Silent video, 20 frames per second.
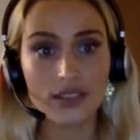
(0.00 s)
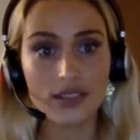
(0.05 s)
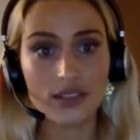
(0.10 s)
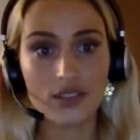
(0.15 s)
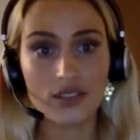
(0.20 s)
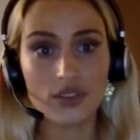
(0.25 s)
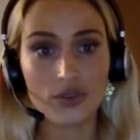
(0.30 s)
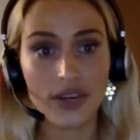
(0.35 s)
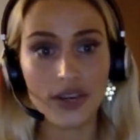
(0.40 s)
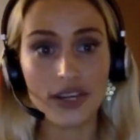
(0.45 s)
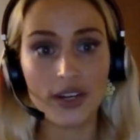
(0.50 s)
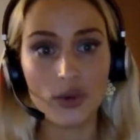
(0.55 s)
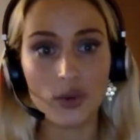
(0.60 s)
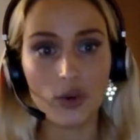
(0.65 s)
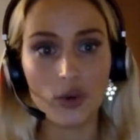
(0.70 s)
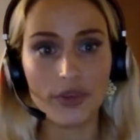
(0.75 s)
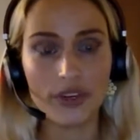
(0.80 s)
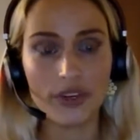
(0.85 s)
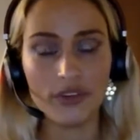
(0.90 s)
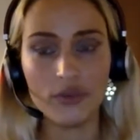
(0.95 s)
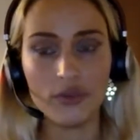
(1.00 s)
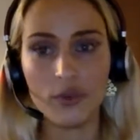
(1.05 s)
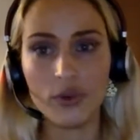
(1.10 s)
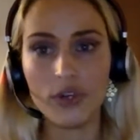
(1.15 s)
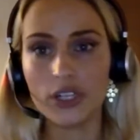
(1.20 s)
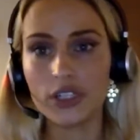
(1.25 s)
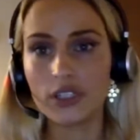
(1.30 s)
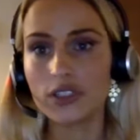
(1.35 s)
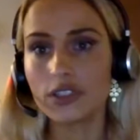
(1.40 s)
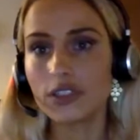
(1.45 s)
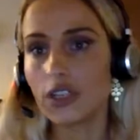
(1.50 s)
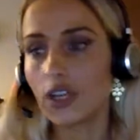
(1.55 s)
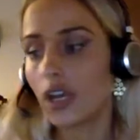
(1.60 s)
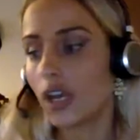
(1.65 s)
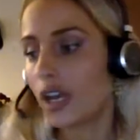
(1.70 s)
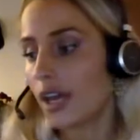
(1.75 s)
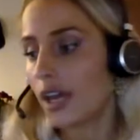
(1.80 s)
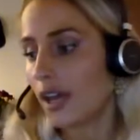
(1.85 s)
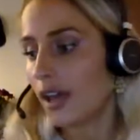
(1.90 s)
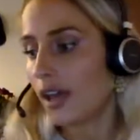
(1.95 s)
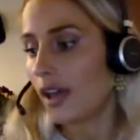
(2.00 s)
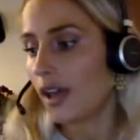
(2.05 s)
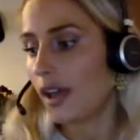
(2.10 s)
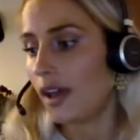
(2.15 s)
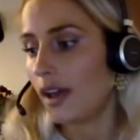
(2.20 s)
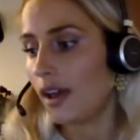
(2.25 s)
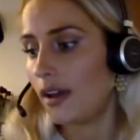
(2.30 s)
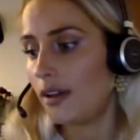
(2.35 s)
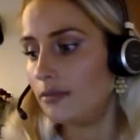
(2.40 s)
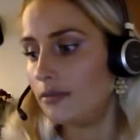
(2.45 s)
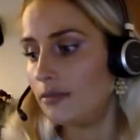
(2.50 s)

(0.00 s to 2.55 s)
straight normative world. I